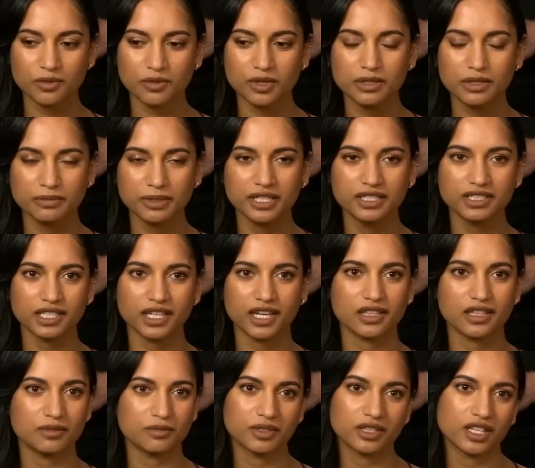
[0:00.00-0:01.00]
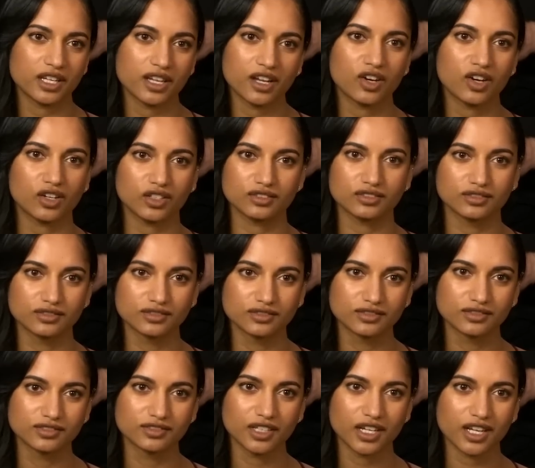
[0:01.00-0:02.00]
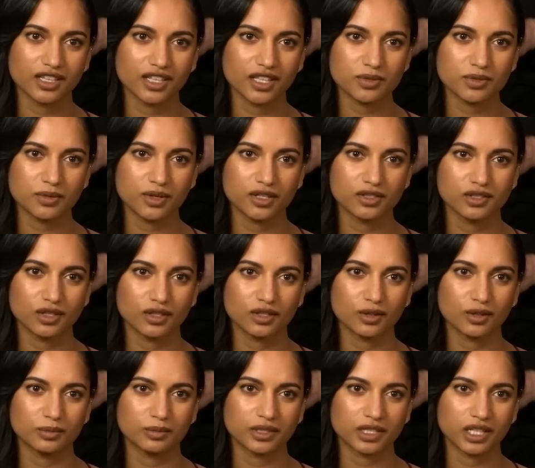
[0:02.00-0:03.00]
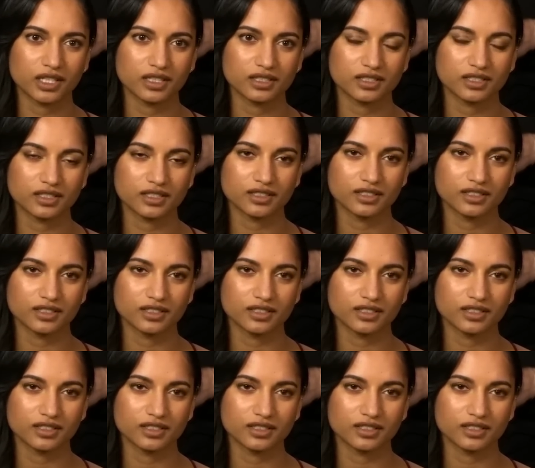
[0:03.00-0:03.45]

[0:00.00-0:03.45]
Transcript: want to be together, but they can't and that's where it's so complicated.